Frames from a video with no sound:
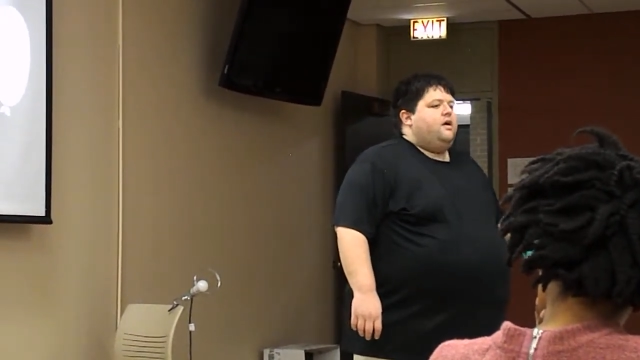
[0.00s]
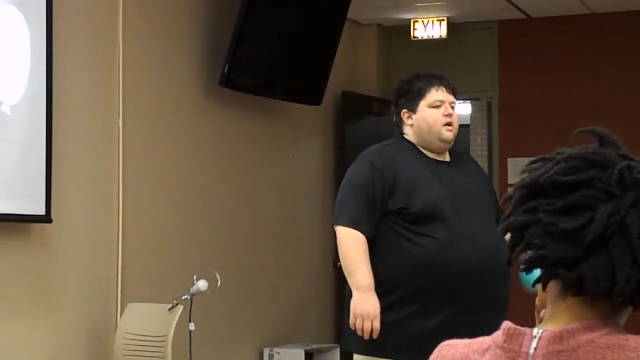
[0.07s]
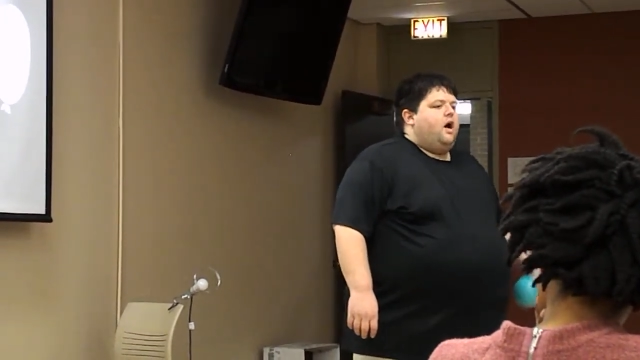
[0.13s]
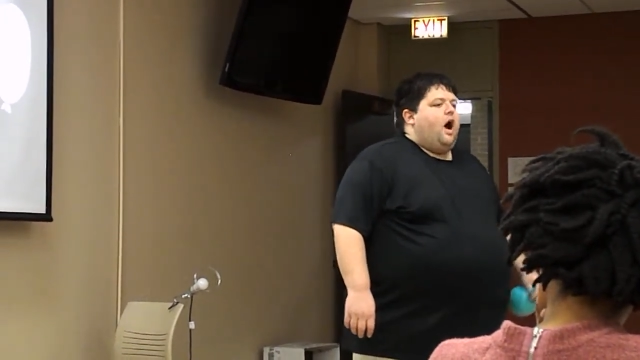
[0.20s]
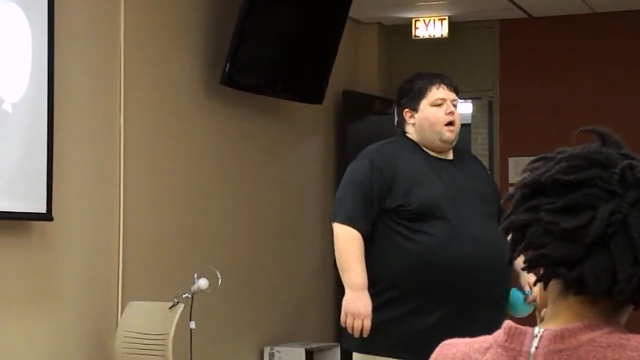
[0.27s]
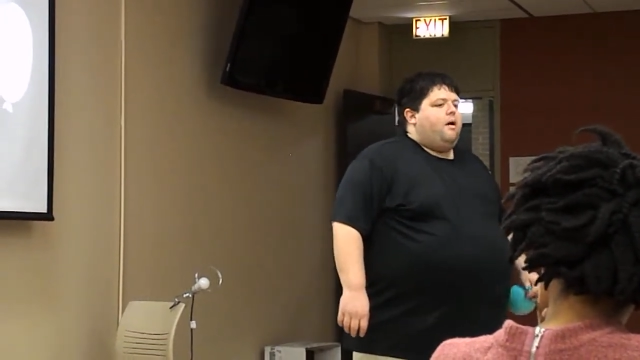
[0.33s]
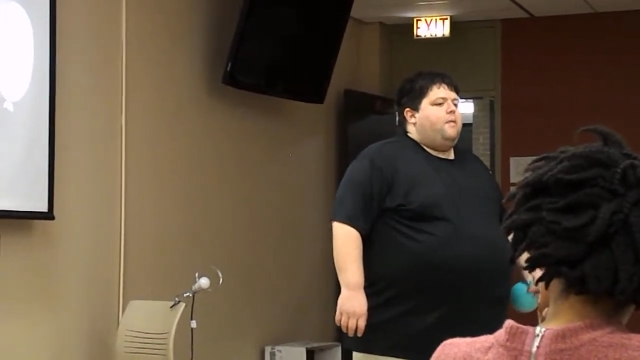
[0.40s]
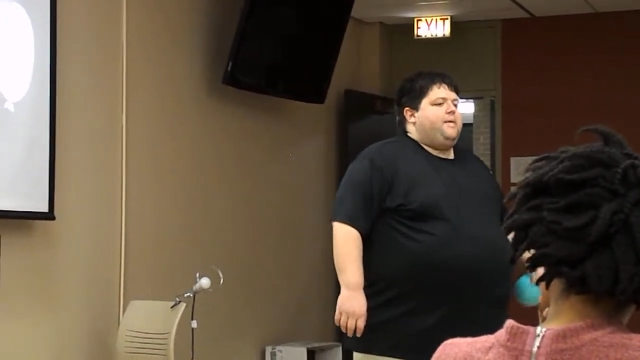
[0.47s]
Yeah.
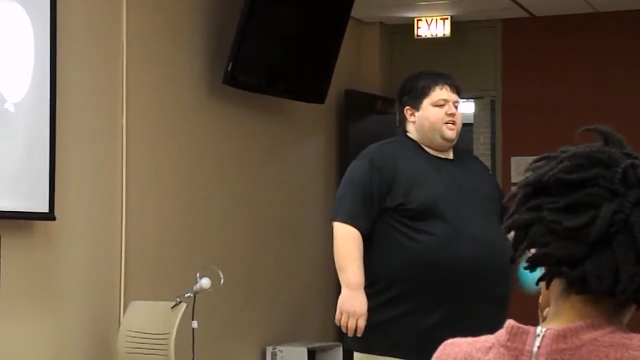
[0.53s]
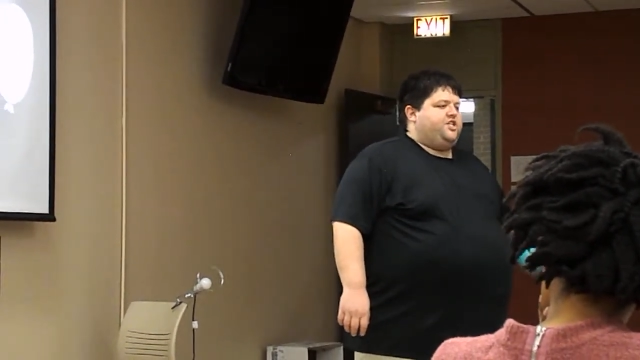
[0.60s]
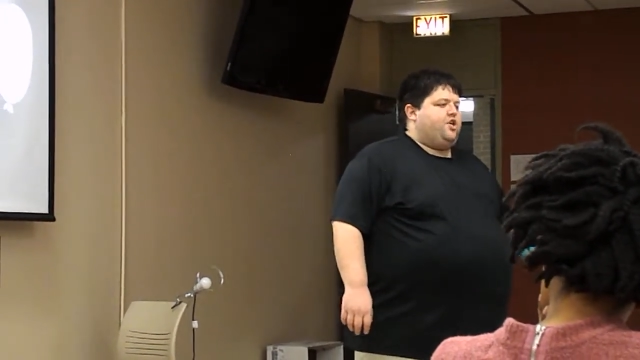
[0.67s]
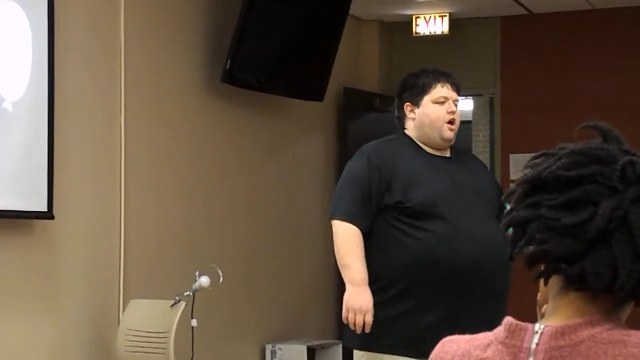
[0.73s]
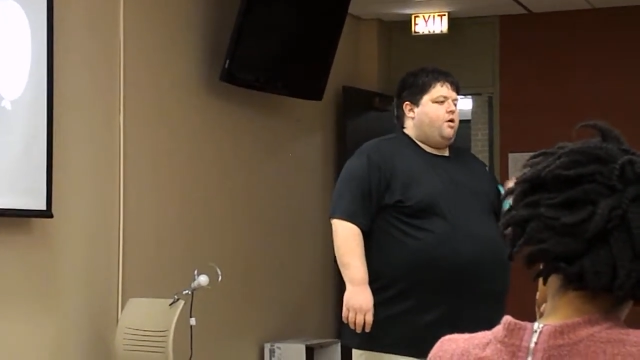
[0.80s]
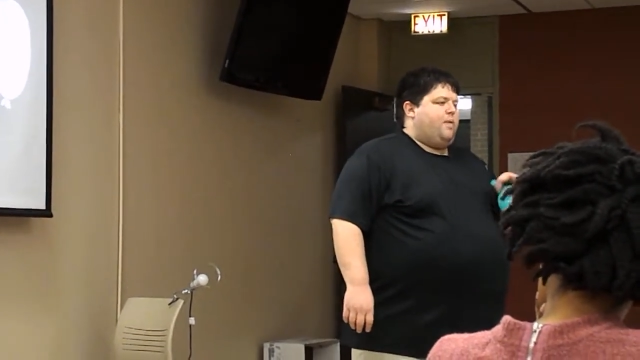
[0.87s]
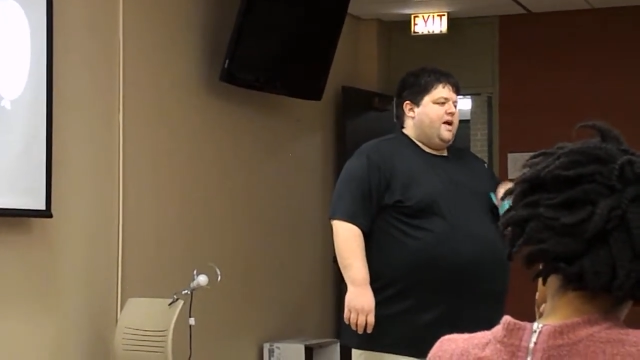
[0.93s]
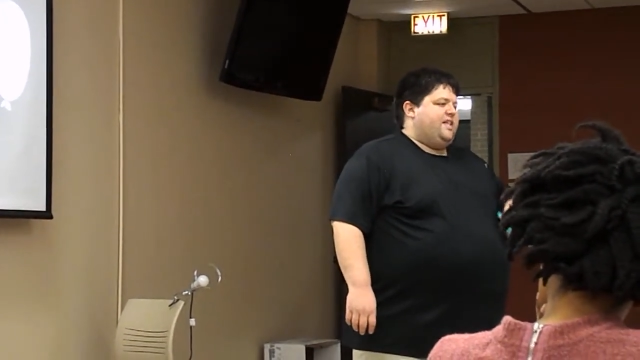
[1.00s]
I'll make
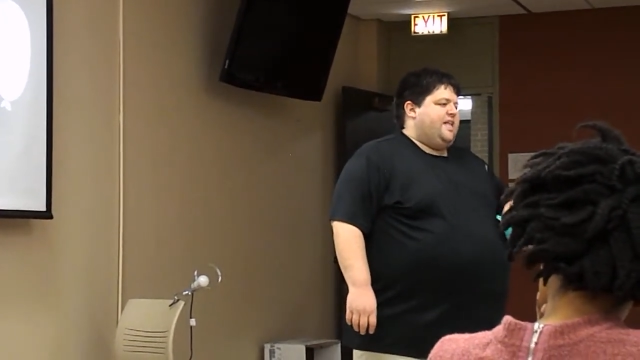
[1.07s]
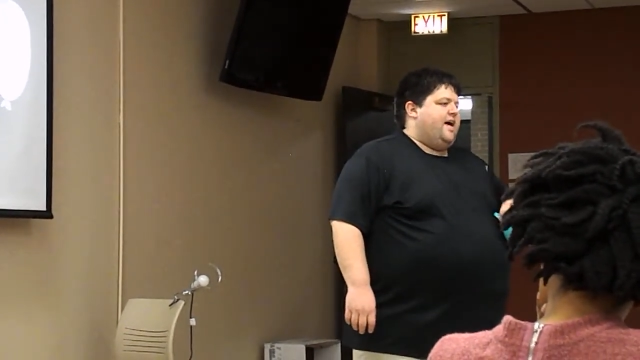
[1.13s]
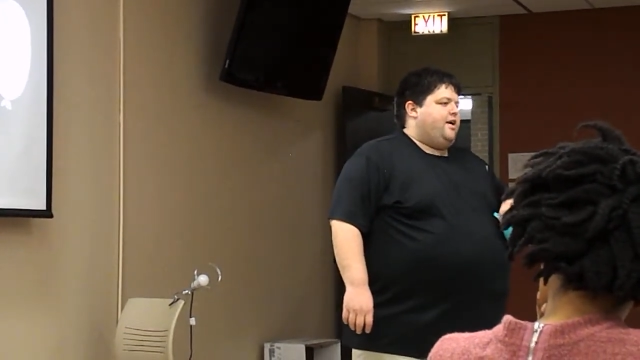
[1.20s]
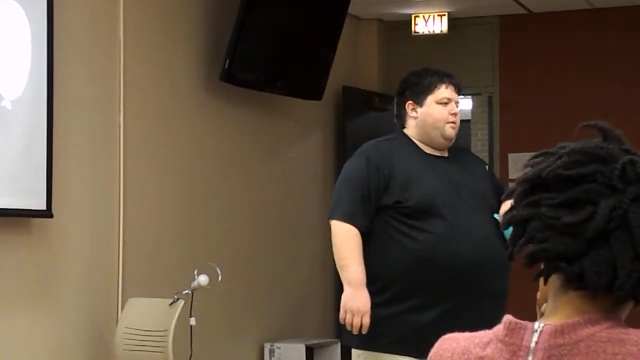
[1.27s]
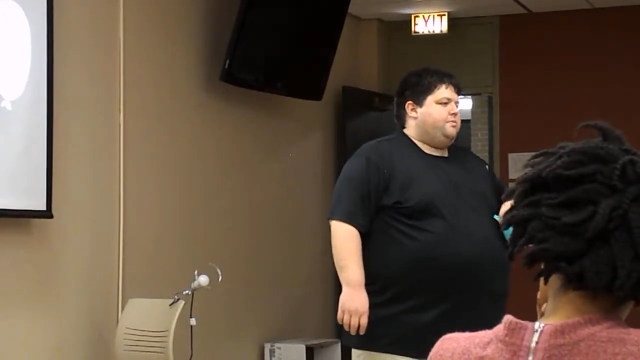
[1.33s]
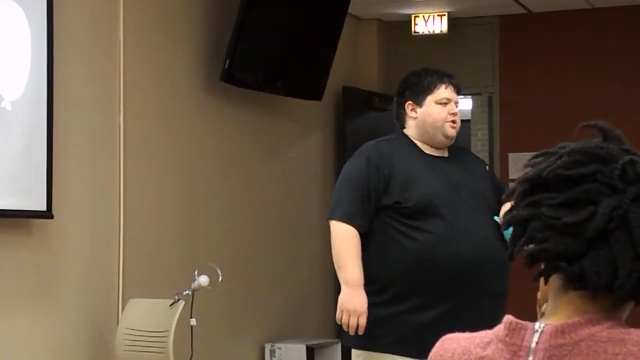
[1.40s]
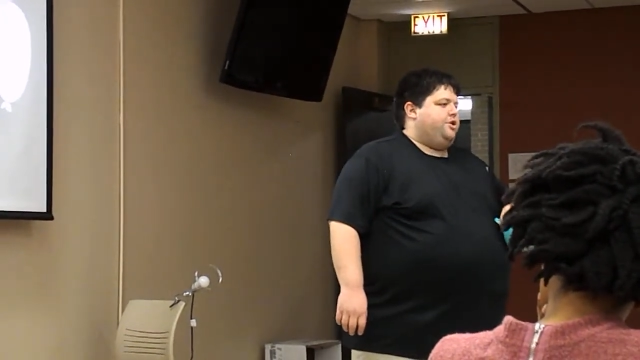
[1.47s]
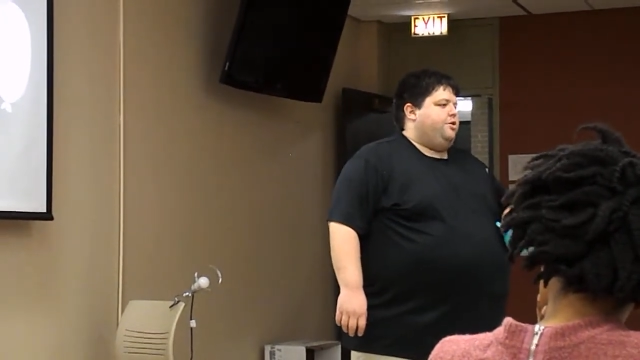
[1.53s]
sure I'll write
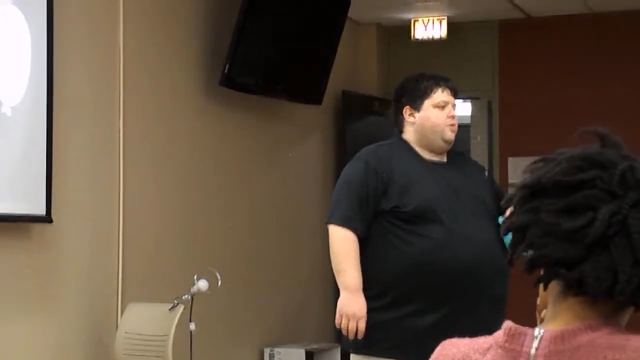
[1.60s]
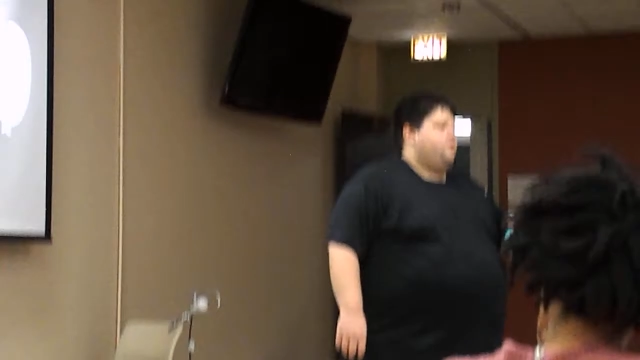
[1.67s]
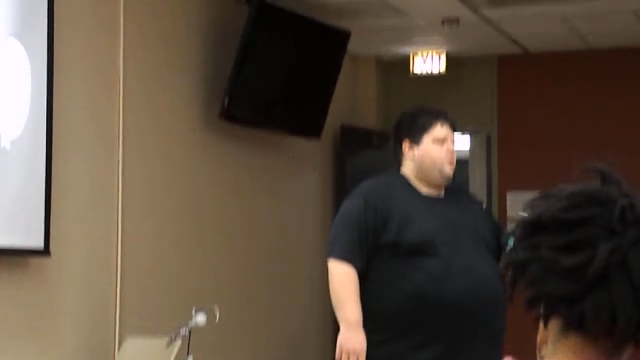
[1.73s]
that up too,